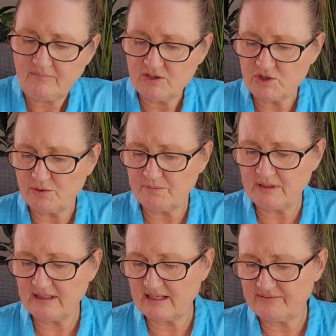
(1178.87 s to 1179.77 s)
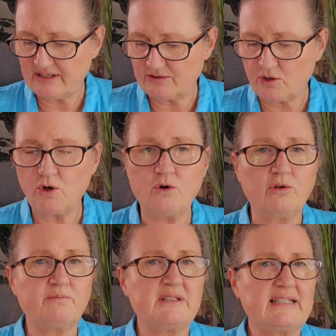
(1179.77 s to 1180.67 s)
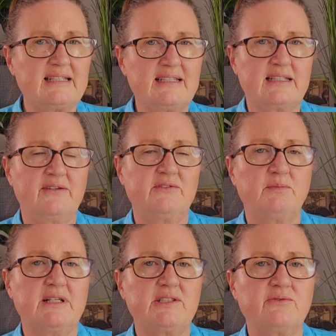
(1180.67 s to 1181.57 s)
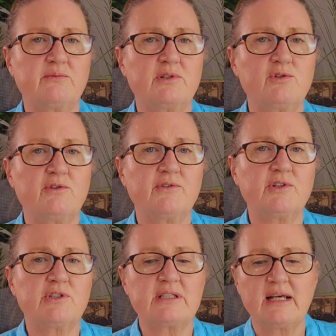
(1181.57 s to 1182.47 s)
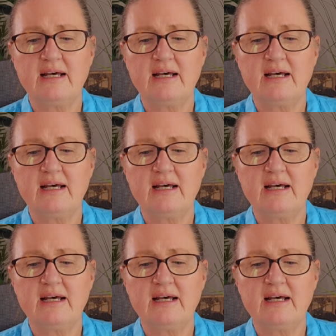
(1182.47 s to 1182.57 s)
So being left out in the cold, missing this gift and blessing from the universe,